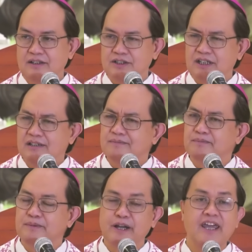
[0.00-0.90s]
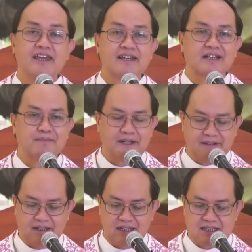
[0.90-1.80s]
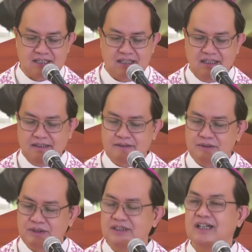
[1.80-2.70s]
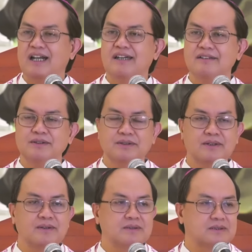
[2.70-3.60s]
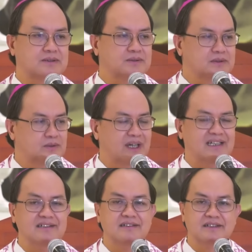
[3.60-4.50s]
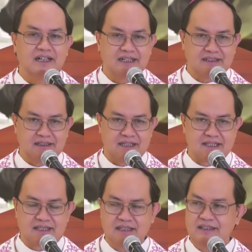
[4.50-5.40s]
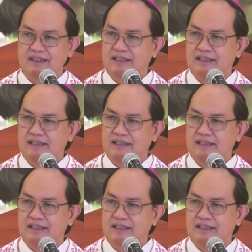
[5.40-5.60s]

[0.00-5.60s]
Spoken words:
shall break upon us to shine on those who dwell in darkness,